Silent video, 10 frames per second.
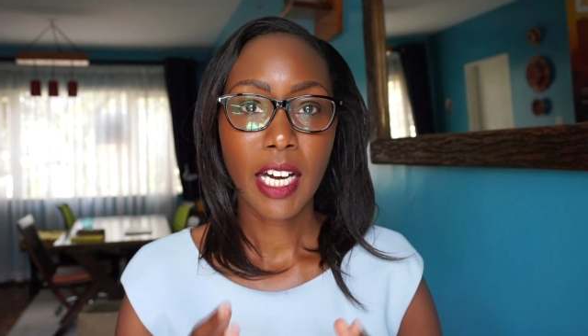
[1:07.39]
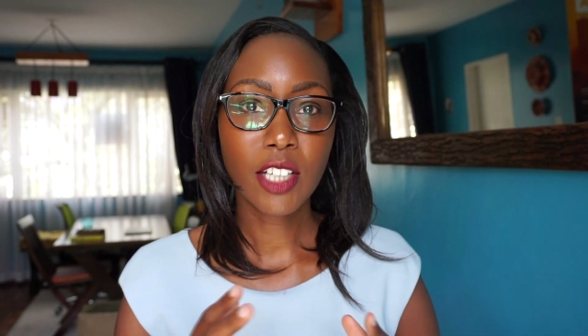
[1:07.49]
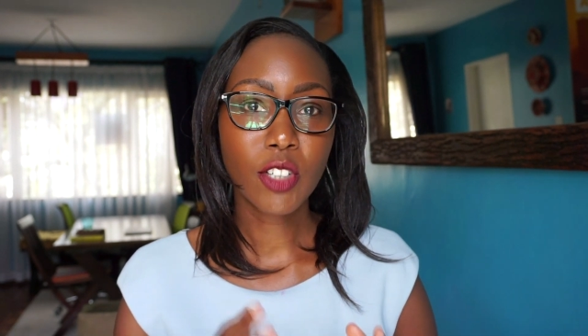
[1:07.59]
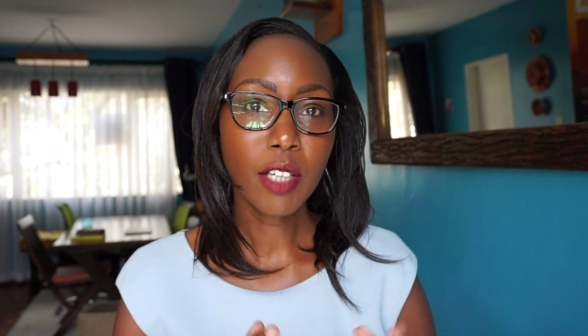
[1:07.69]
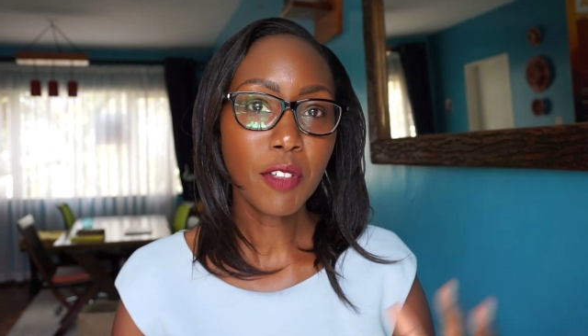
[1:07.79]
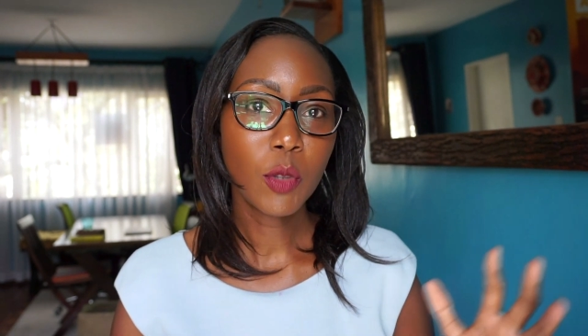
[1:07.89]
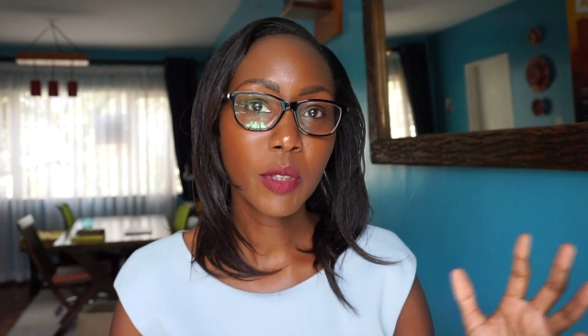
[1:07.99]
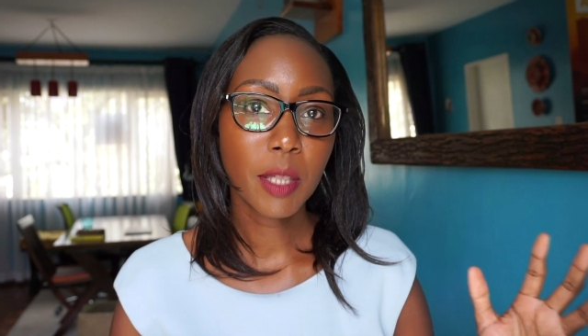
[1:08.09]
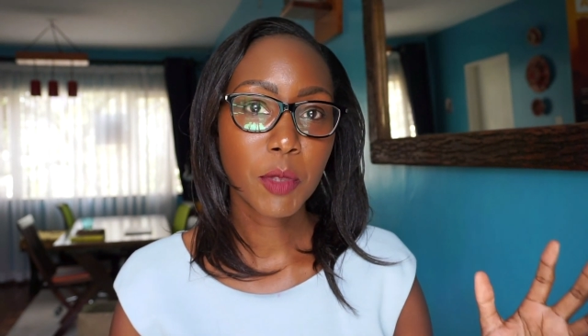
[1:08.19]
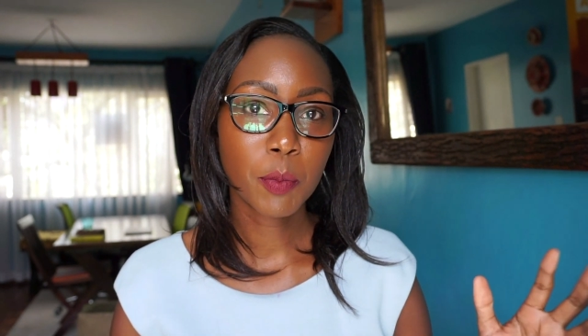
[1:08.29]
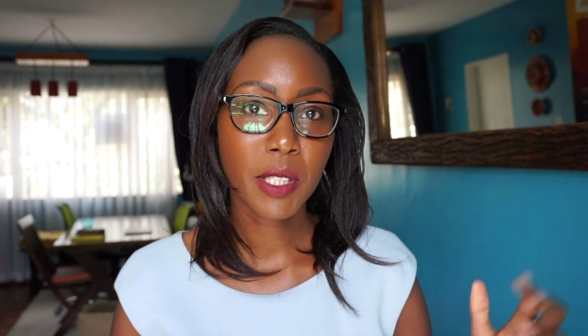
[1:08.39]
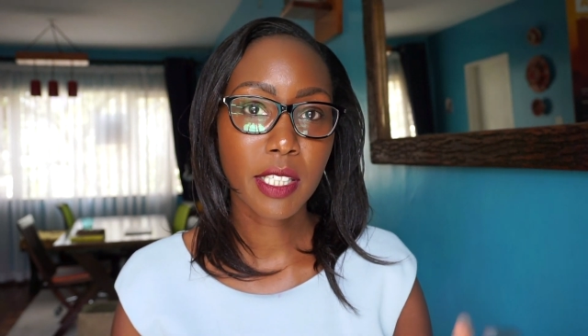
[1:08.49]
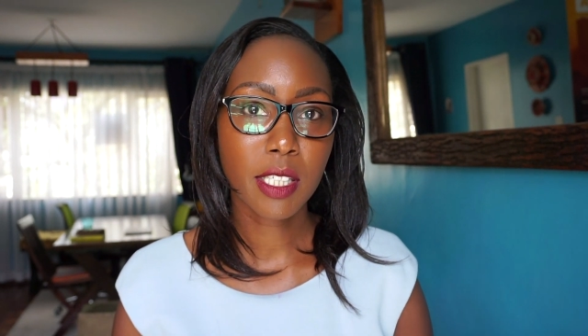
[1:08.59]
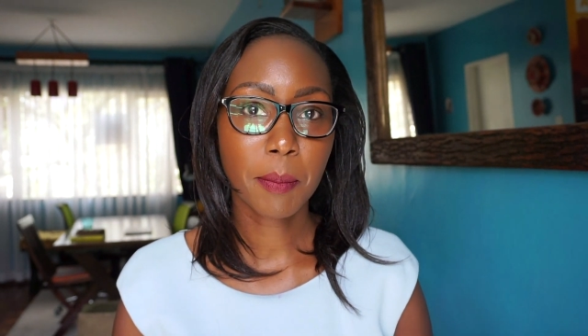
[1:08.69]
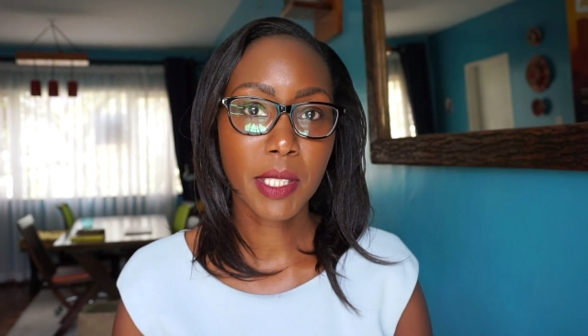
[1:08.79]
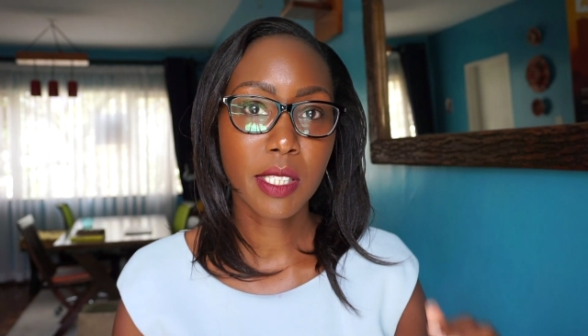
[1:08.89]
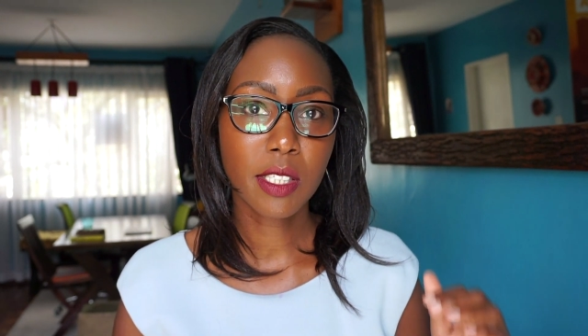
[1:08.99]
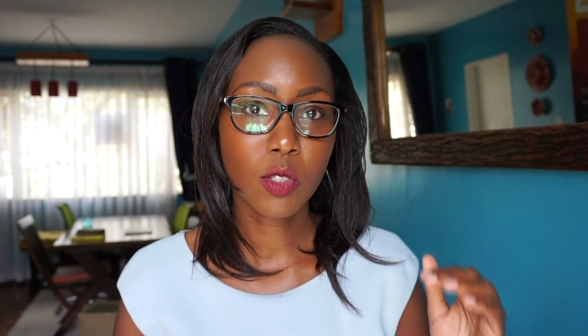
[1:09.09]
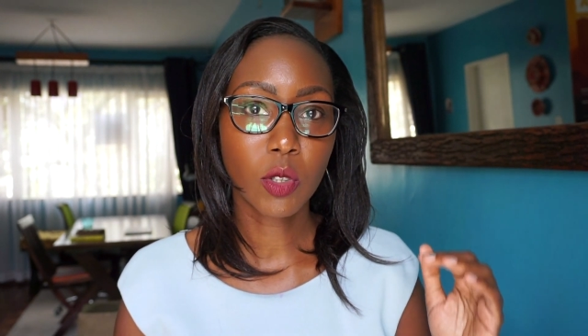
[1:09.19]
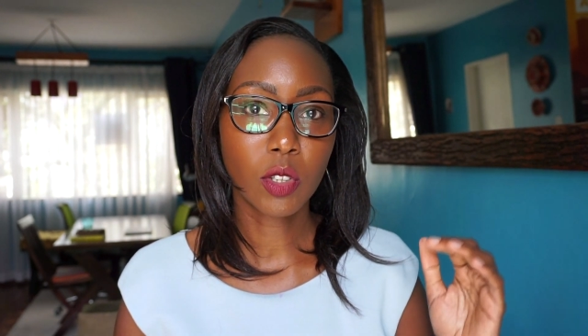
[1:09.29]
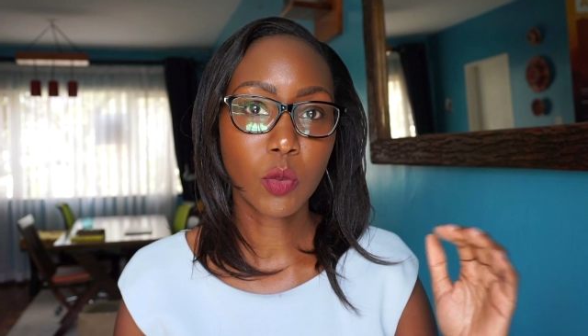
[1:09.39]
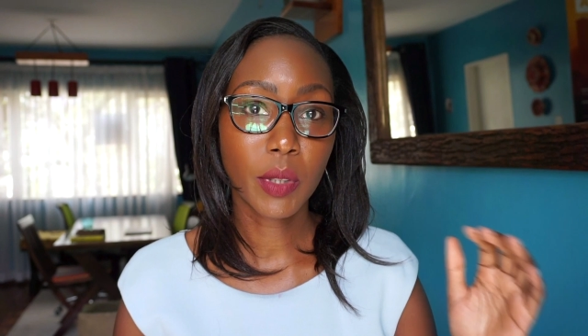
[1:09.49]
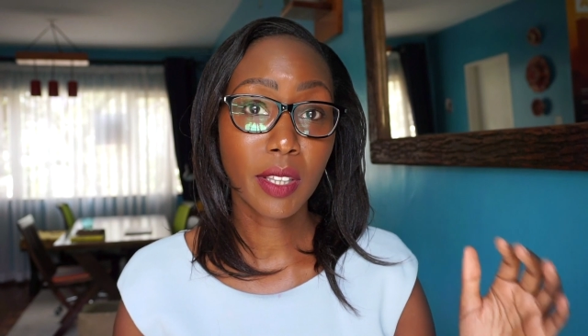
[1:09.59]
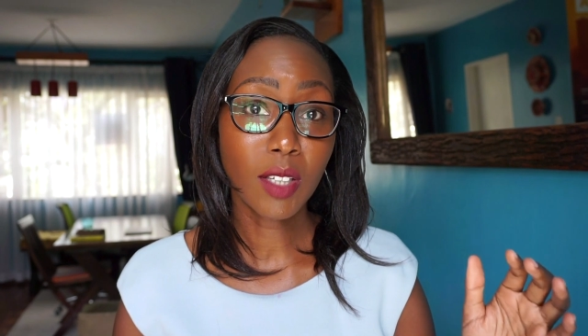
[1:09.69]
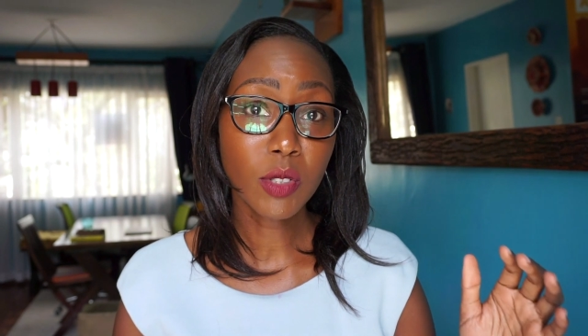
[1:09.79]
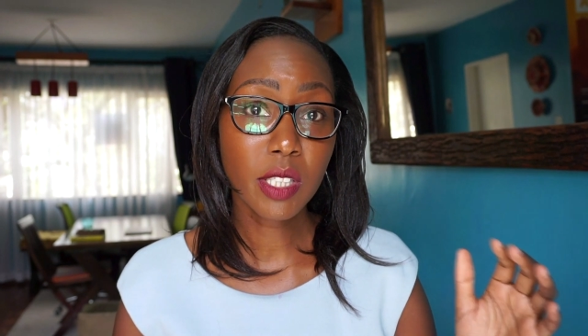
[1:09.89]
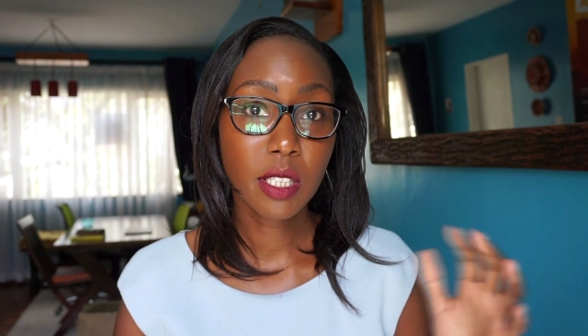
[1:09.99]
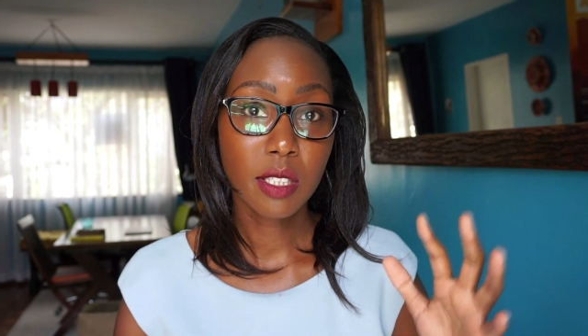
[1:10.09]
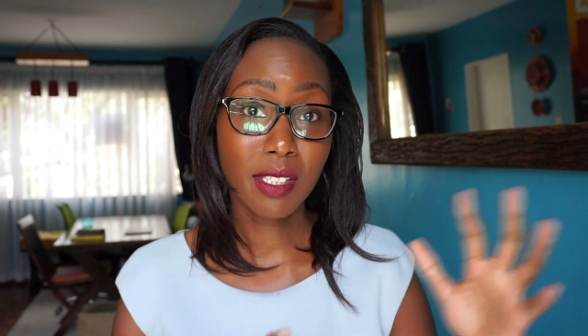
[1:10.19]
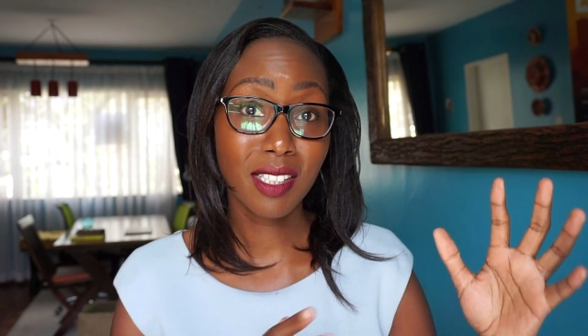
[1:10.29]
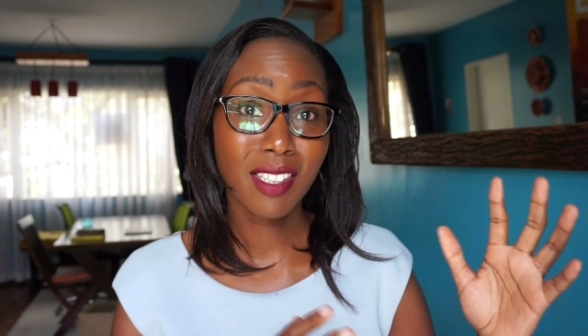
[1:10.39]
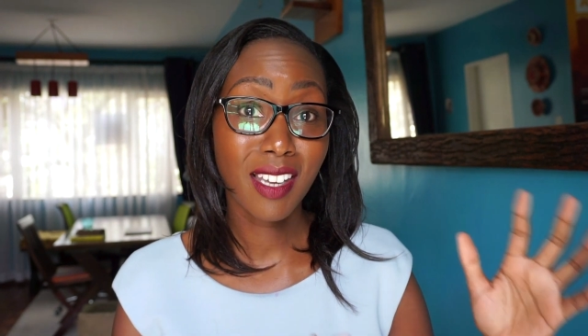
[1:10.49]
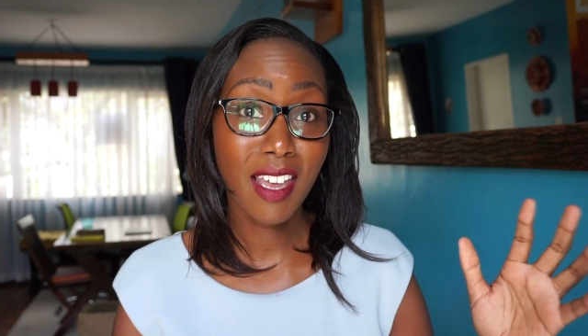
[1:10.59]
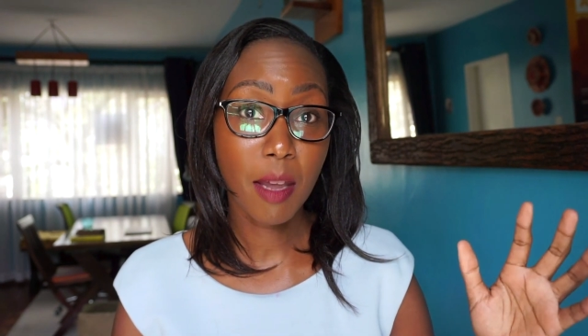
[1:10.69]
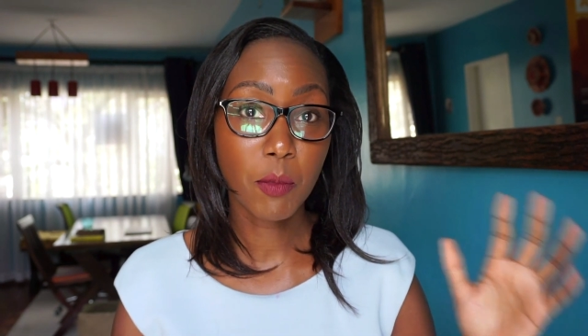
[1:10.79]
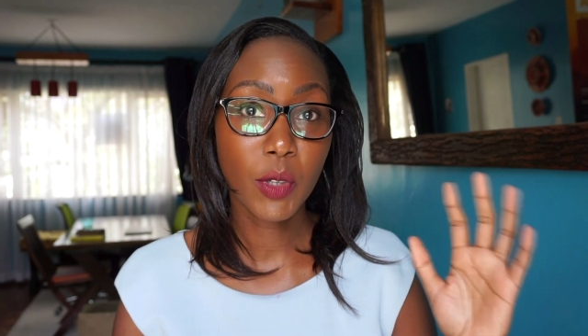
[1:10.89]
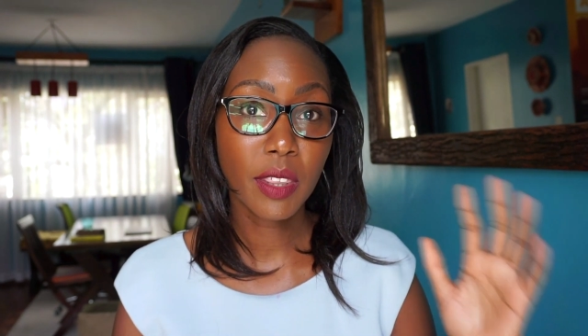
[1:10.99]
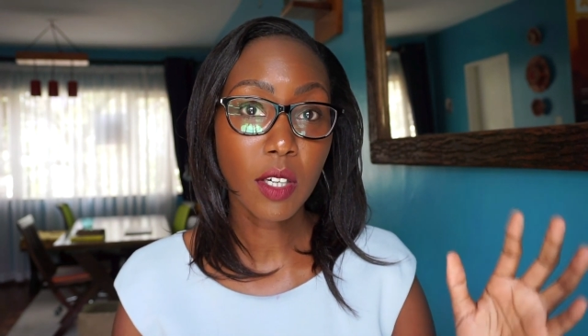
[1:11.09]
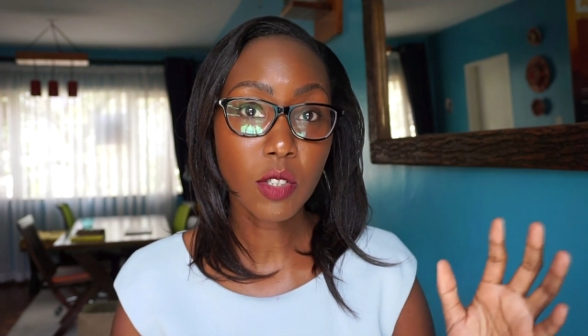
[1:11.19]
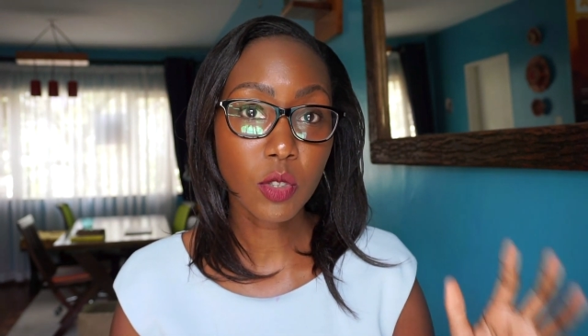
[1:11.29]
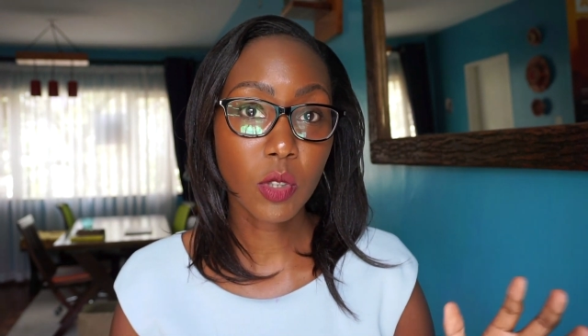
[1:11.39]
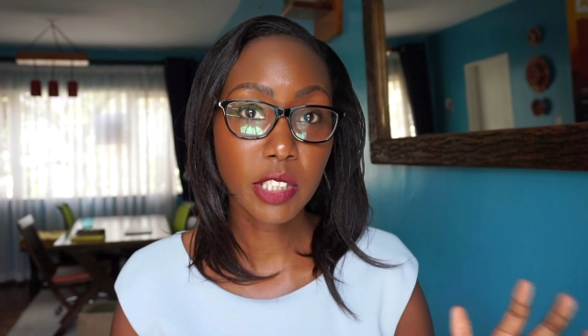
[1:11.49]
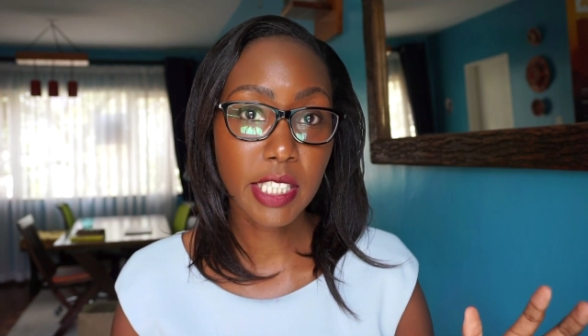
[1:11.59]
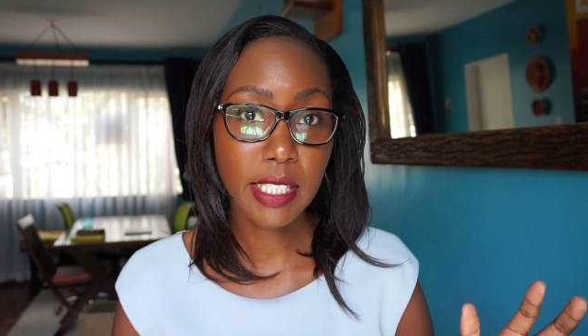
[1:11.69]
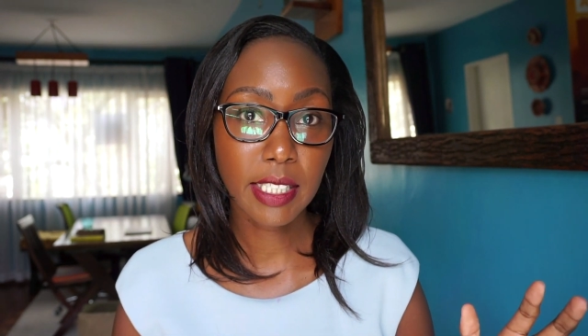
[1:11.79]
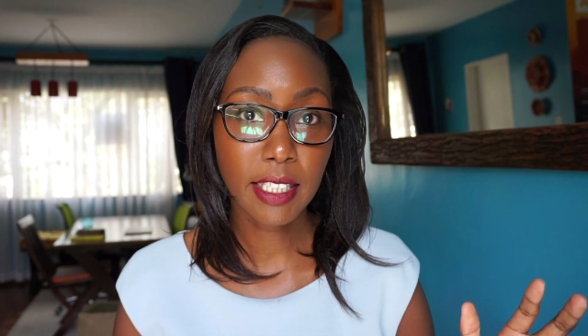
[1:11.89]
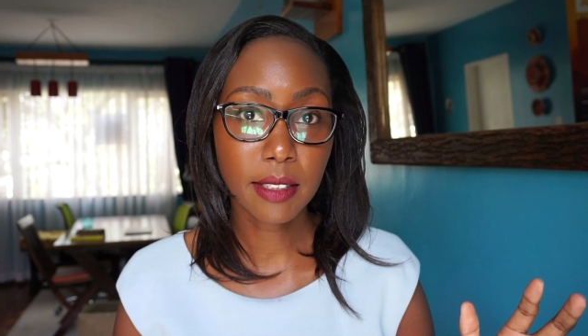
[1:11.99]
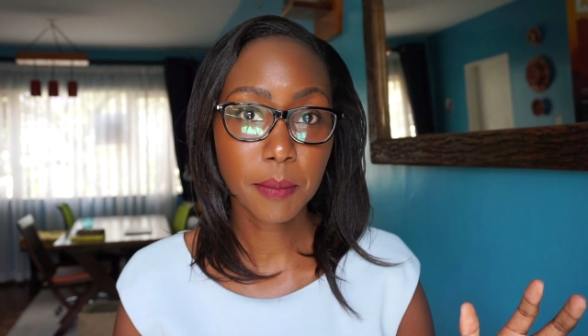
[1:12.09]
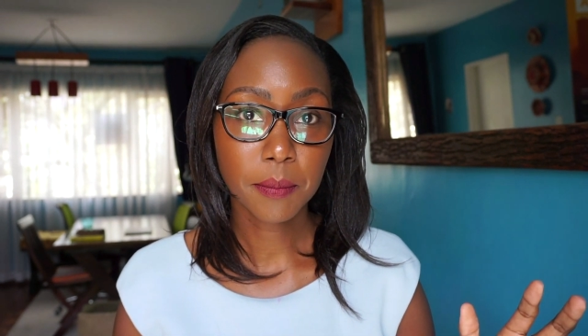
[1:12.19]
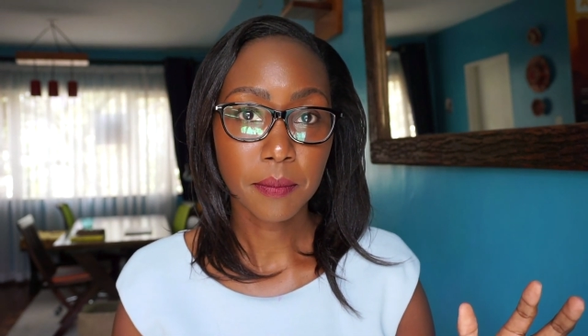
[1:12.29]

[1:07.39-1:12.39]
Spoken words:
A driver who came to pick us up at 6 a.m. without all his gear,